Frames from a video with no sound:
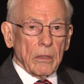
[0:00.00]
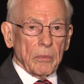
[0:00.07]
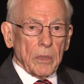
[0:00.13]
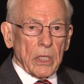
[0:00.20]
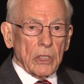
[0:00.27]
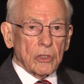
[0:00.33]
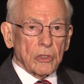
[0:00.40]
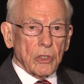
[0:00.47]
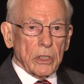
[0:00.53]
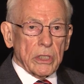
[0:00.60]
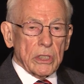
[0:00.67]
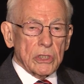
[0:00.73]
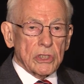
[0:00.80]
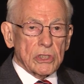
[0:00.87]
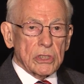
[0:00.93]

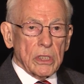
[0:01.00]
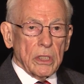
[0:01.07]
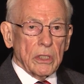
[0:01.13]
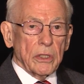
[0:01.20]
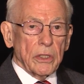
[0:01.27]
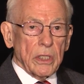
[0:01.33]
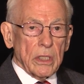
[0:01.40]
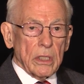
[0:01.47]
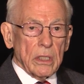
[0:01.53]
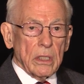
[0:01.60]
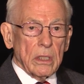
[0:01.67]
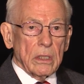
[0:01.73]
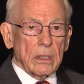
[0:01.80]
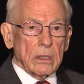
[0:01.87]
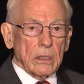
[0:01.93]
increase in
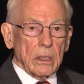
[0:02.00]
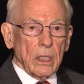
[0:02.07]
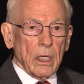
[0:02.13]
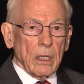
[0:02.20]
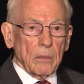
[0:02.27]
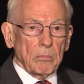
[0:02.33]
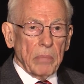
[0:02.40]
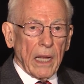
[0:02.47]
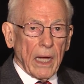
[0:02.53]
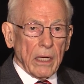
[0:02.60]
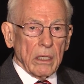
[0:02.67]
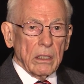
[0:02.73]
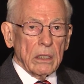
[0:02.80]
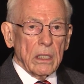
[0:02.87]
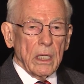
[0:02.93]
the
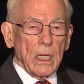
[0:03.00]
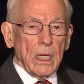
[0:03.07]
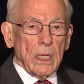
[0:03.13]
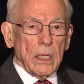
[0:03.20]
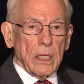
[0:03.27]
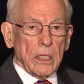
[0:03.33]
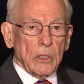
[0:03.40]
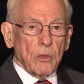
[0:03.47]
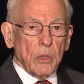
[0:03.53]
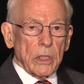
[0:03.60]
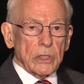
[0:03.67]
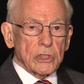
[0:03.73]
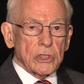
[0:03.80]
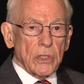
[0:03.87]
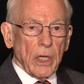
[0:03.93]
pattern in
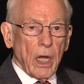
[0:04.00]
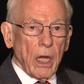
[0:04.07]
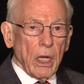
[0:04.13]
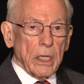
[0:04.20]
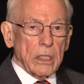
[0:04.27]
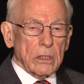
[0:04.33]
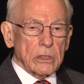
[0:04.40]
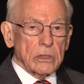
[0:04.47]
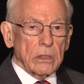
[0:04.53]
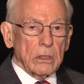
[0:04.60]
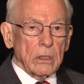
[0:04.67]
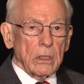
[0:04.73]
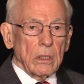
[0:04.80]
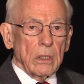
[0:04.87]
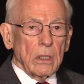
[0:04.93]
which the height
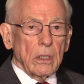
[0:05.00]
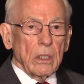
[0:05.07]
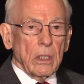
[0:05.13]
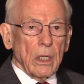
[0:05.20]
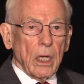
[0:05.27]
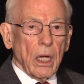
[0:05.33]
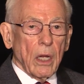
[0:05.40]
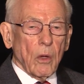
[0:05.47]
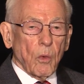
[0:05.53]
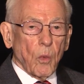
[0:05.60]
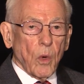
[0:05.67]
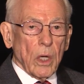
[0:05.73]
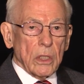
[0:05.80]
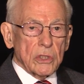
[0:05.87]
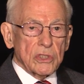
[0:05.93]

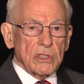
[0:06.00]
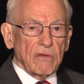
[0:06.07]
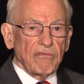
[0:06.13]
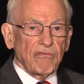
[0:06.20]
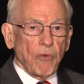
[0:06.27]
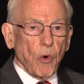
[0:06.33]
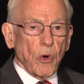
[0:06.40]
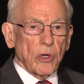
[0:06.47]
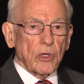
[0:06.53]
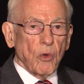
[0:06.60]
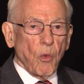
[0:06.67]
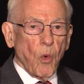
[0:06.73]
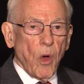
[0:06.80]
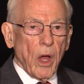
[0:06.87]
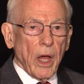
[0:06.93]
was 4 to
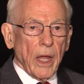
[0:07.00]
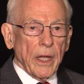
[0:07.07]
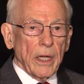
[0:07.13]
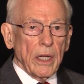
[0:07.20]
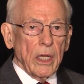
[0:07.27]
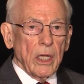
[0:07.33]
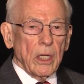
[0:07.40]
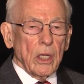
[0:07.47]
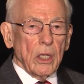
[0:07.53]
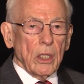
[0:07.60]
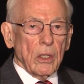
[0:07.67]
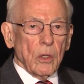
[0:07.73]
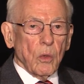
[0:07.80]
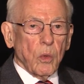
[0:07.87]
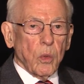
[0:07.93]
1
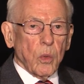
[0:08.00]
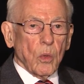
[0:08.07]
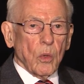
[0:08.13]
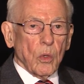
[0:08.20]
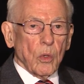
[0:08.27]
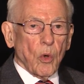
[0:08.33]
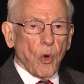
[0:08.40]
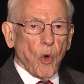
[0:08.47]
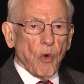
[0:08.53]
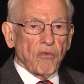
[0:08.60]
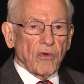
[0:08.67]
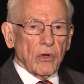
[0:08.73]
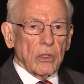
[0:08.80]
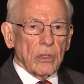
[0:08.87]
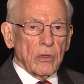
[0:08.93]

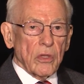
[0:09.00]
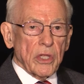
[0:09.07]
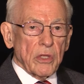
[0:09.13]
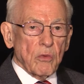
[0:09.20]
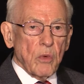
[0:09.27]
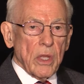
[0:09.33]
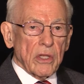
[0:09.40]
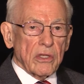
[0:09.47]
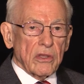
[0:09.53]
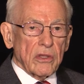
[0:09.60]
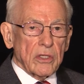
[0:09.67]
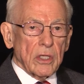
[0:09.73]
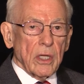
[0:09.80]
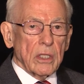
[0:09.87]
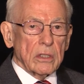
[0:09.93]
over the
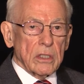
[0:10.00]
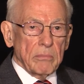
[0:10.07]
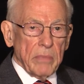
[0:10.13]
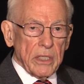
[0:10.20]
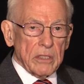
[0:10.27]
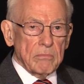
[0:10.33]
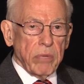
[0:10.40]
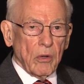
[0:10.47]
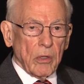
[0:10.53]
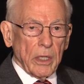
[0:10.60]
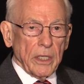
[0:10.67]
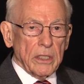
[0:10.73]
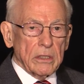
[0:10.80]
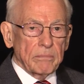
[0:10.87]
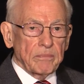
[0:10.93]
width at the midpoint.